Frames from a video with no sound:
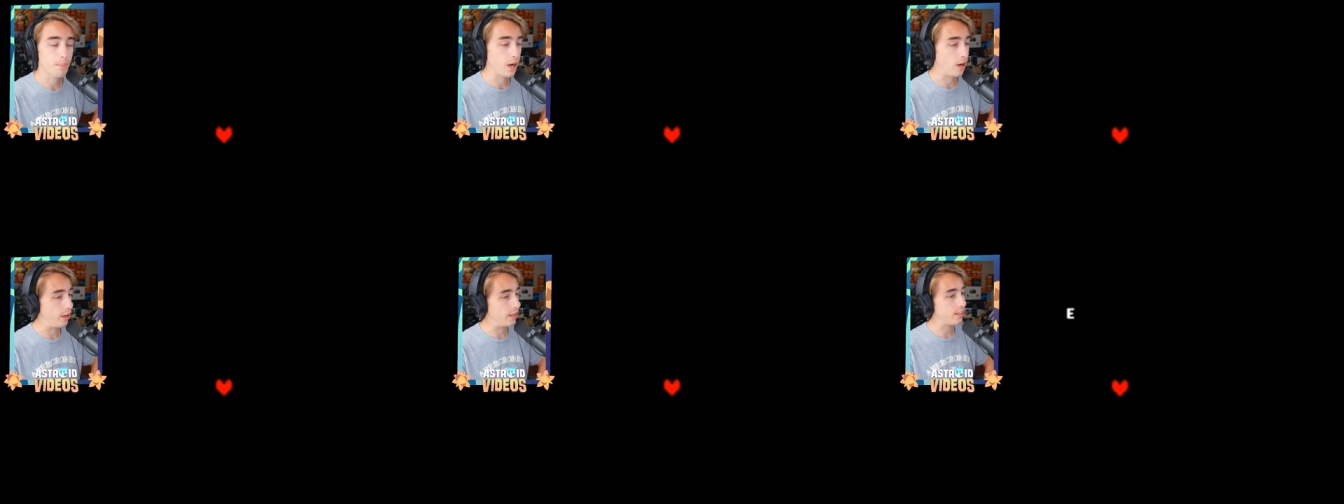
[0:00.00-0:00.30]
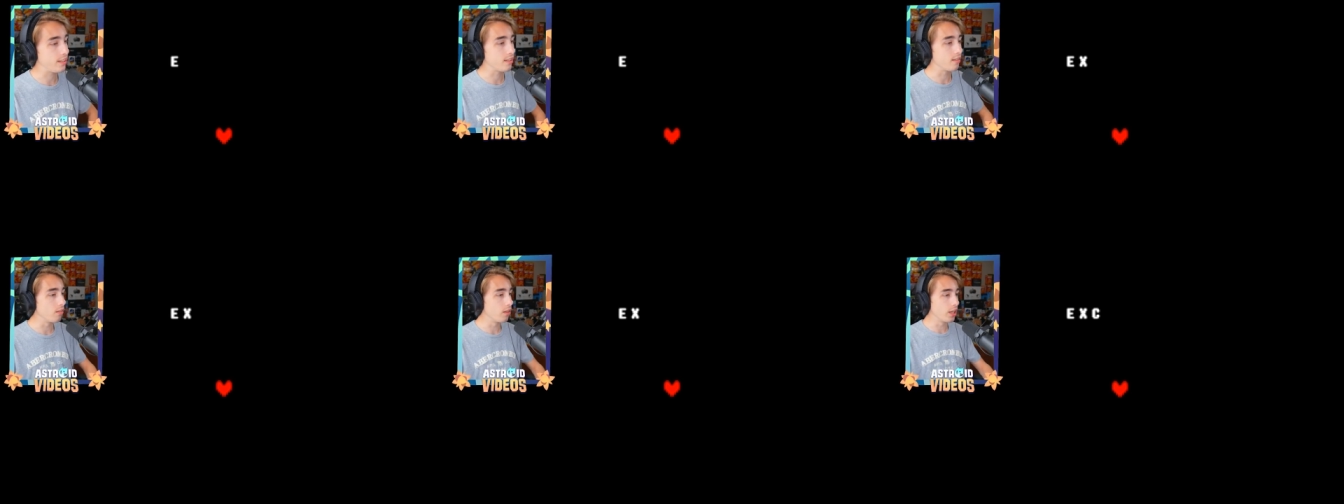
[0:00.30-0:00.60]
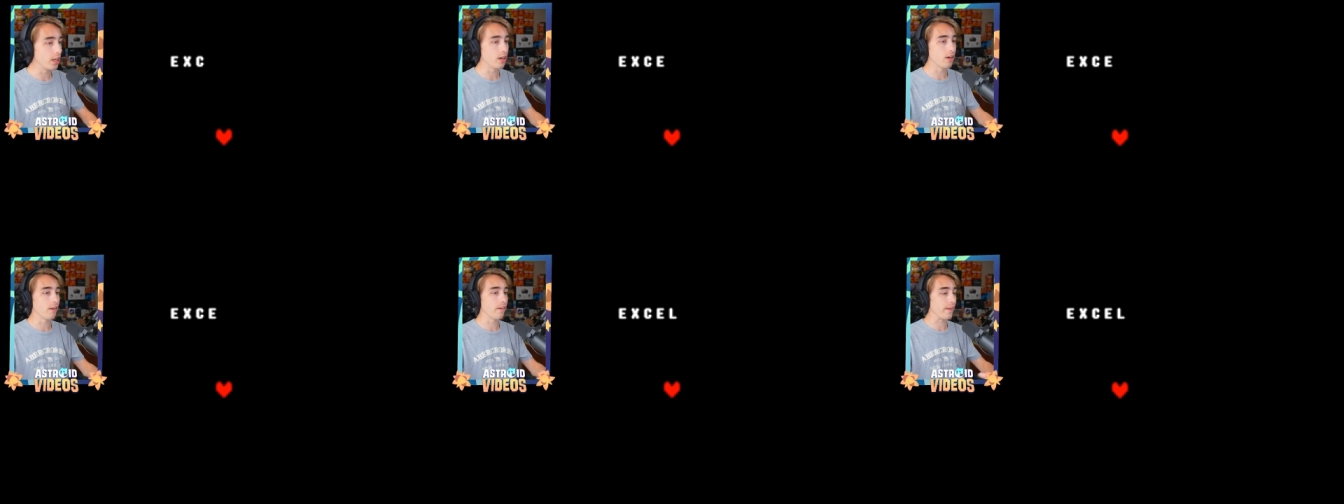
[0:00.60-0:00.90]
bro. It's
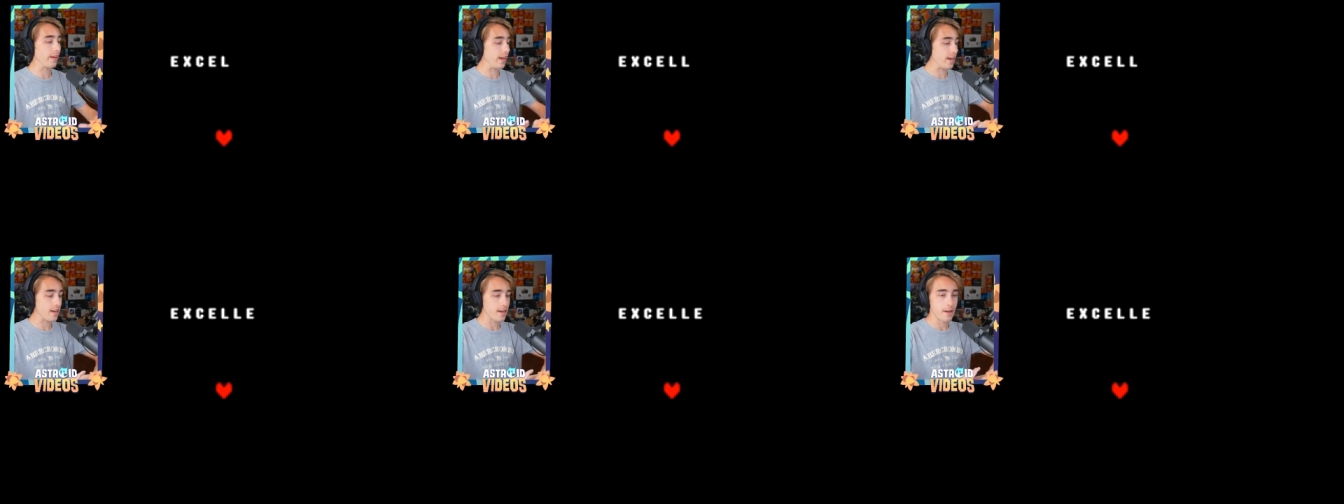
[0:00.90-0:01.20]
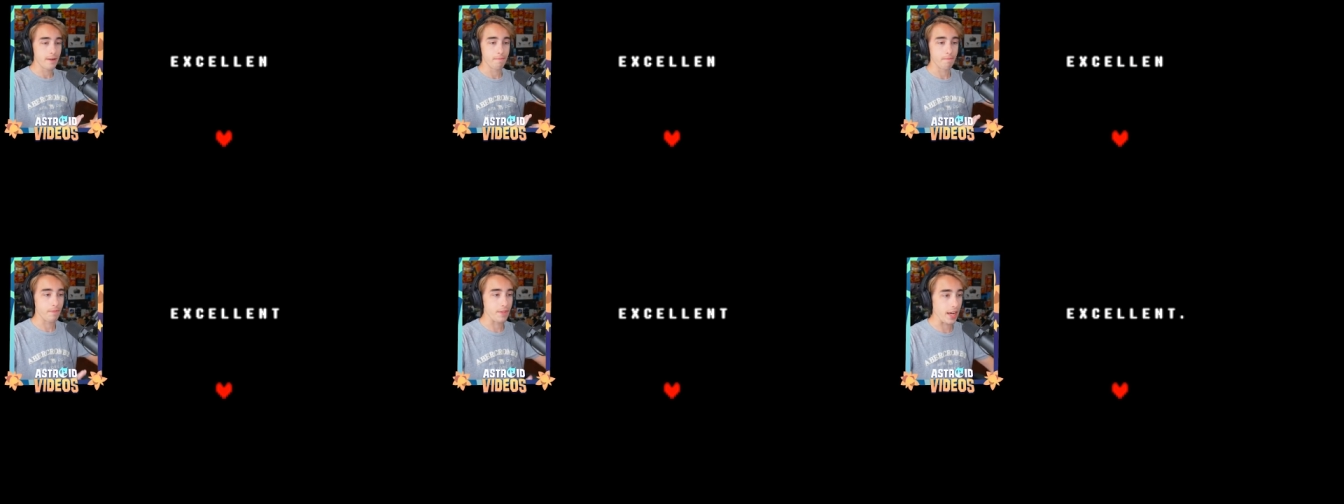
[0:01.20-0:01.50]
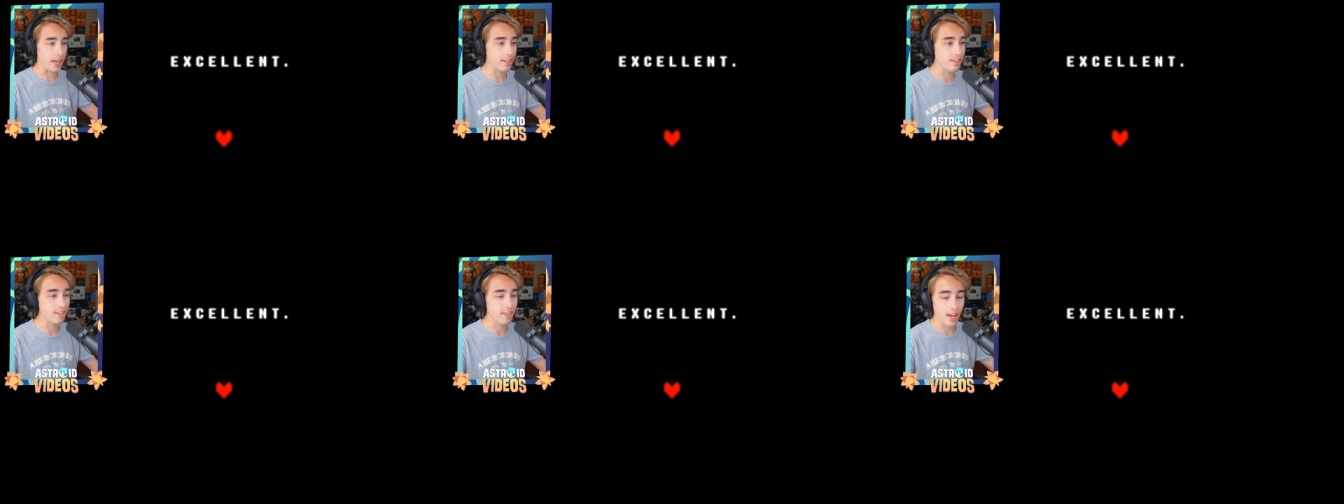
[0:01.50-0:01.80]
literally
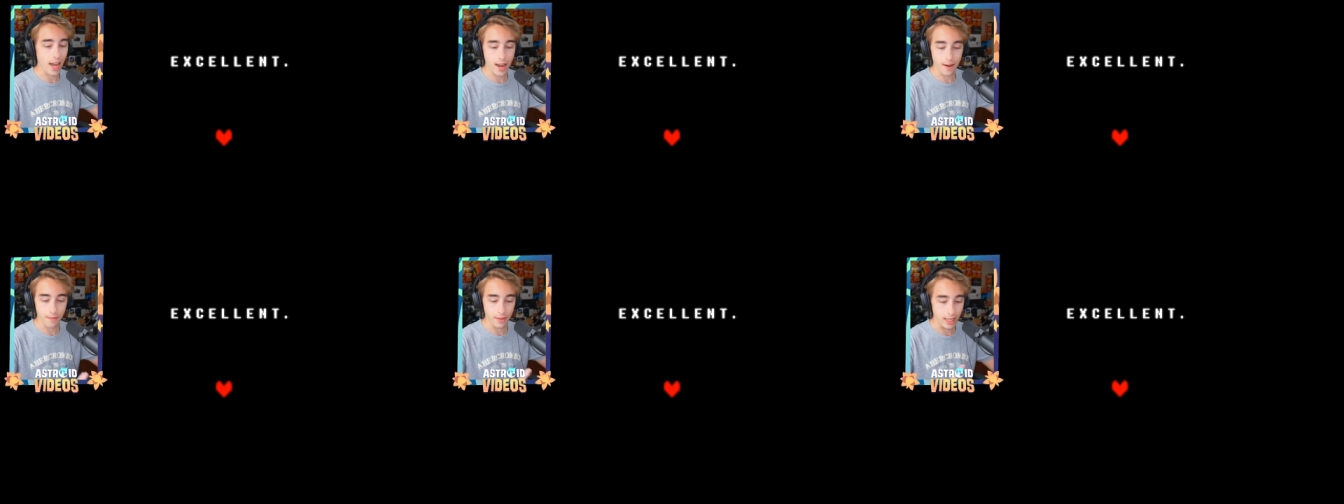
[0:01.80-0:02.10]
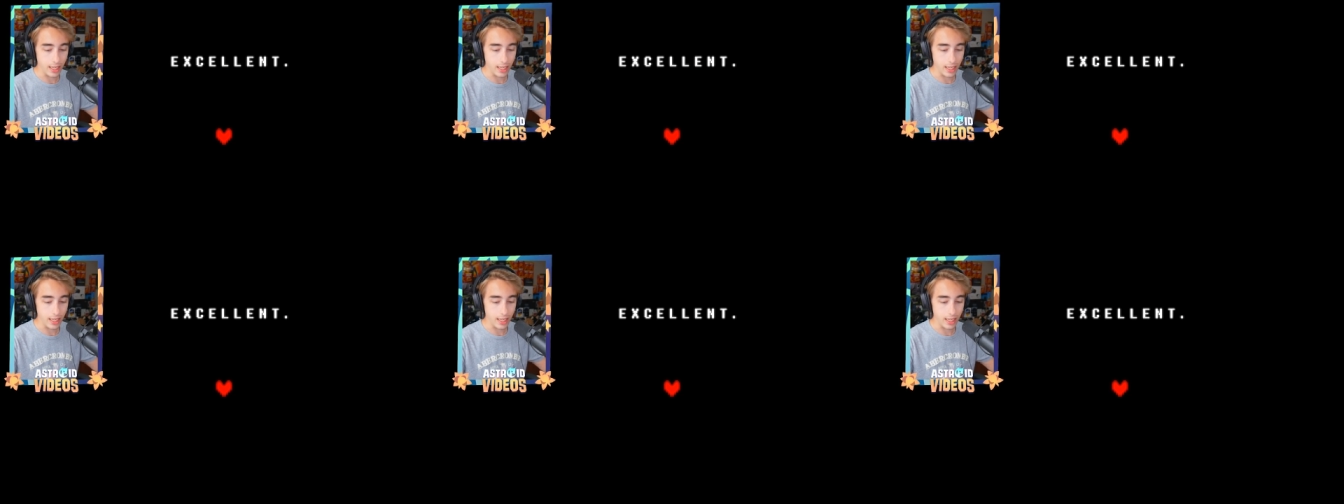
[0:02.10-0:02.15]
dead set.